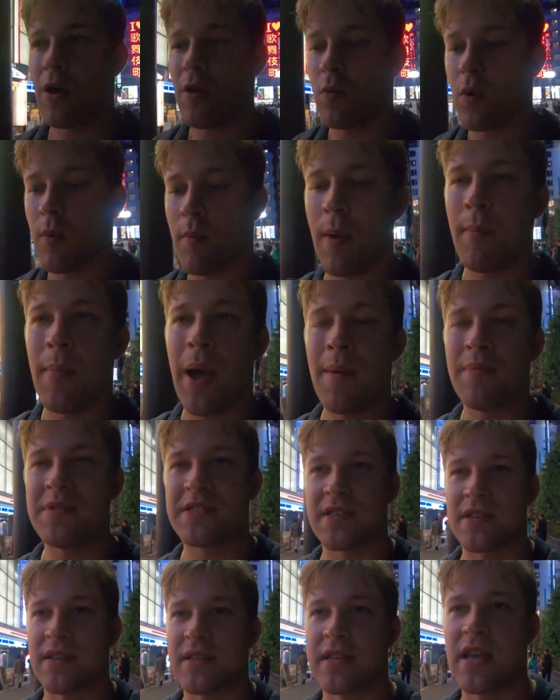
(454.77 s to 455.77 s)
what my mommy's
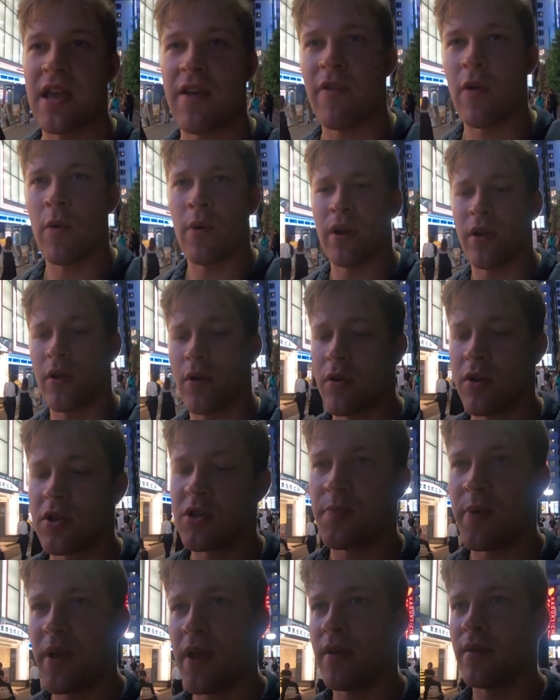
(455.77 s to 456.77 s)
gonna say if I want to go to
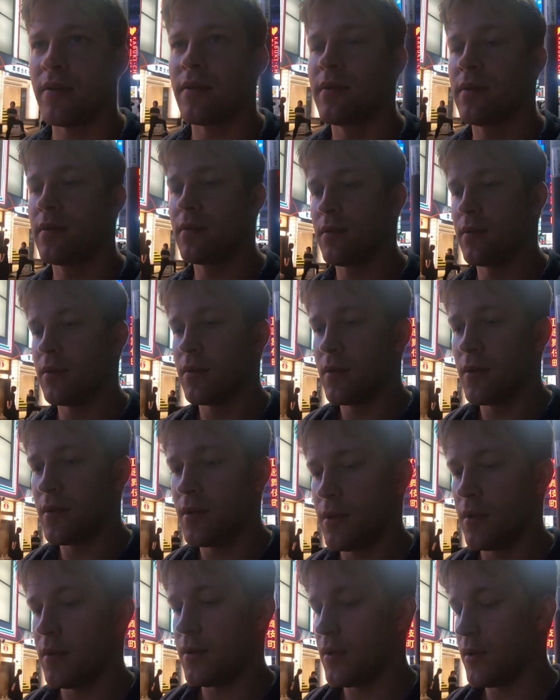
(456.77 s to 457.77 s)
Japan.
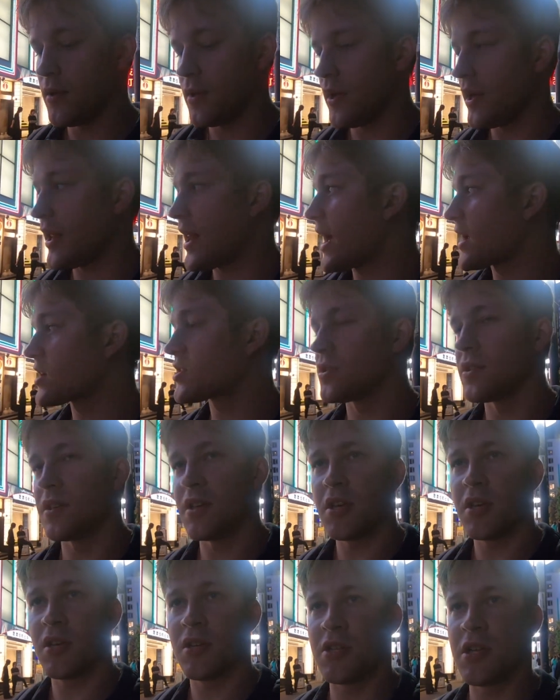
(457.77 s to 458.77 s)
And
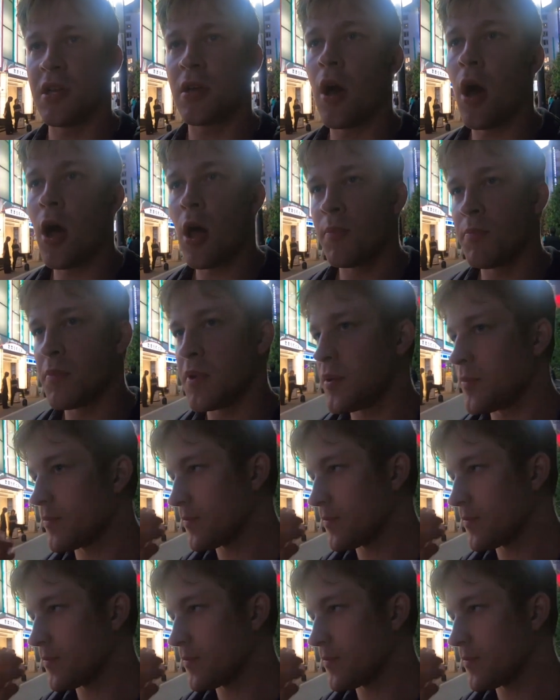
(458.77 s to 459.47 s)
actually, she called me.